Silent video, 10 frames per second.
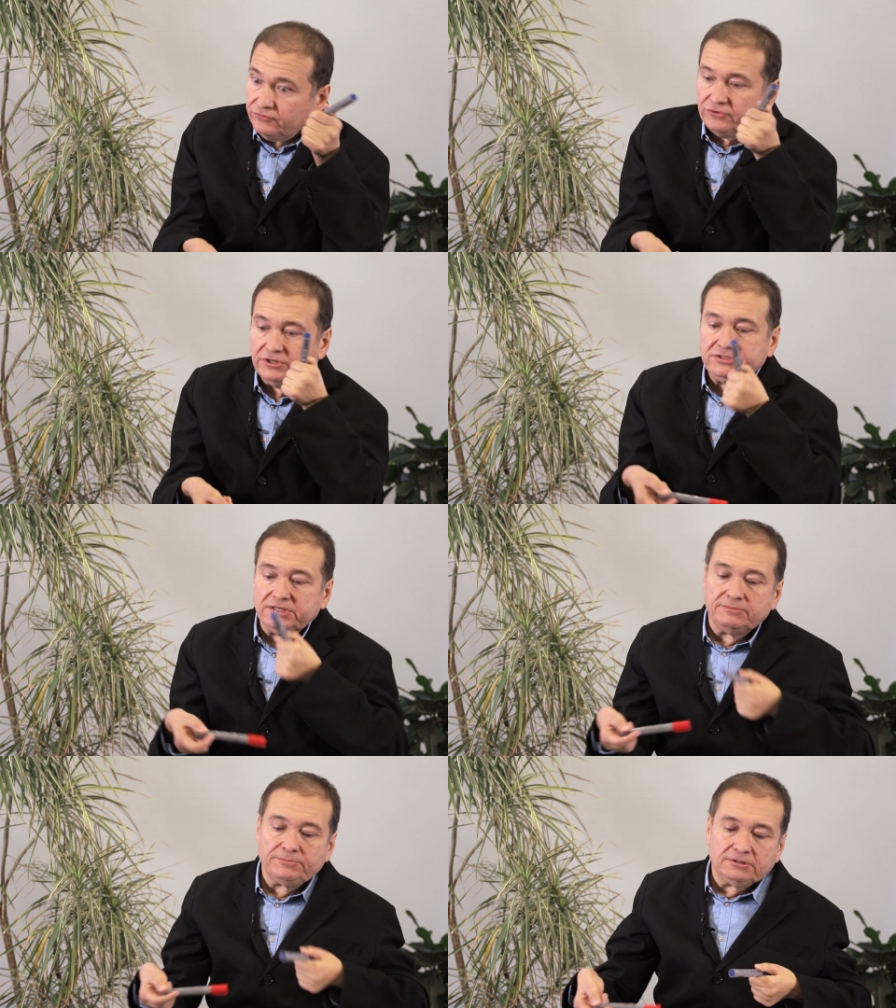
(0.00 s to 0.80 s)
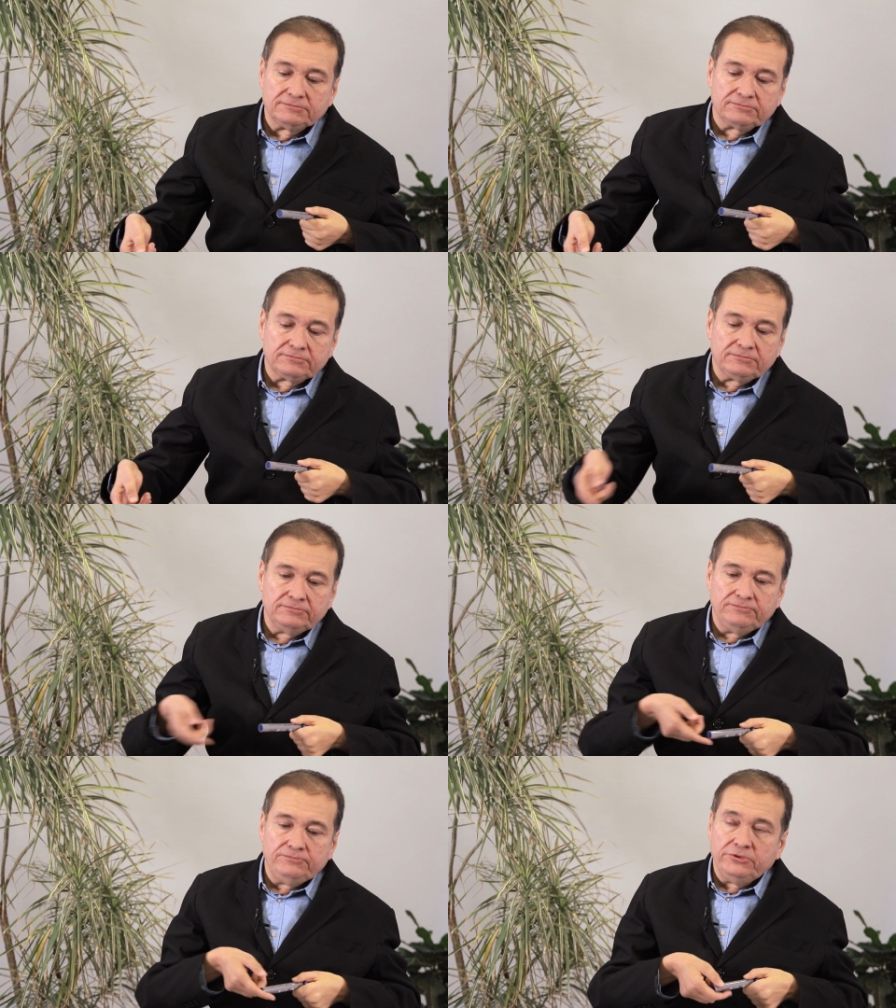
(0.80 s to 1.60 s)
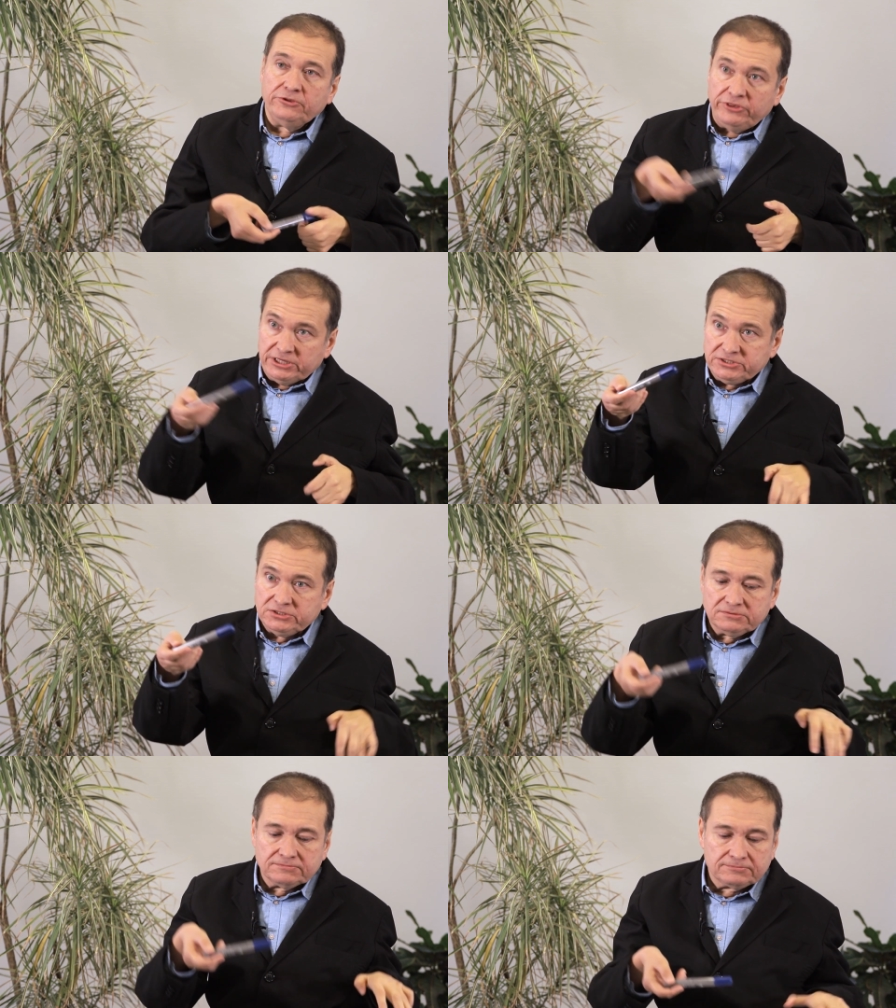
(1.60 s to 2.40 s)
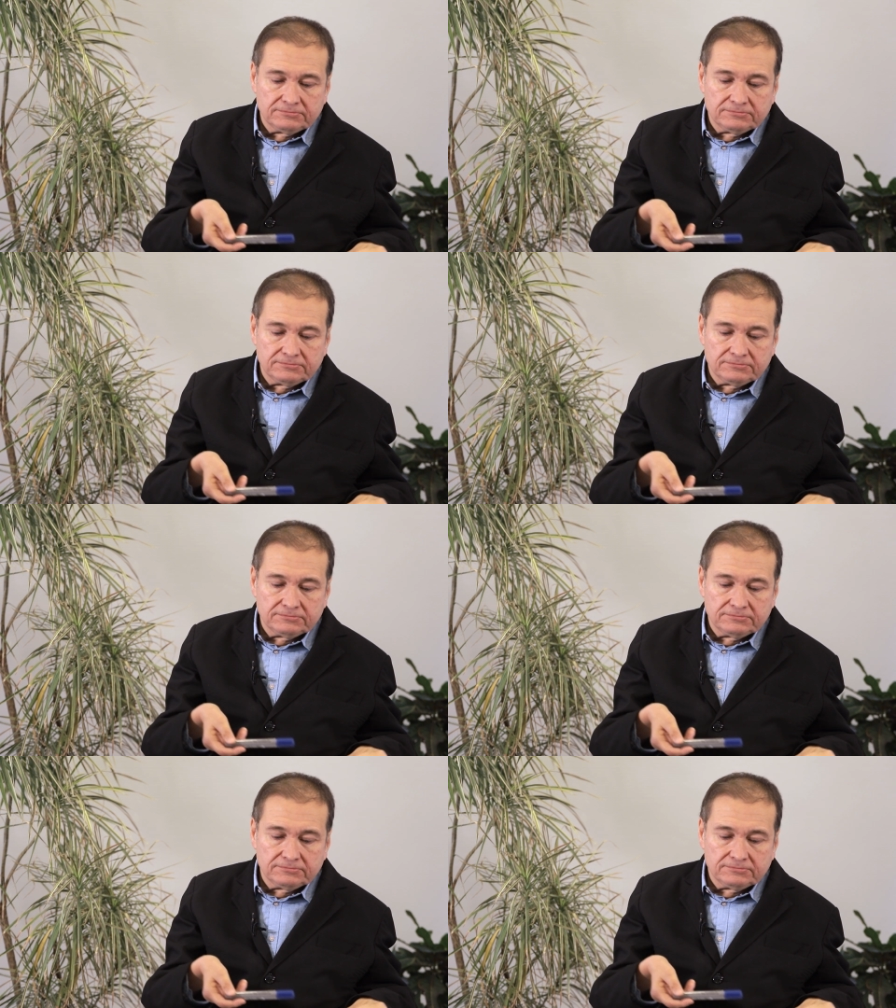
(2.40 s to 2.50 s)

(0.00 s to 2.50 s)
for example, this.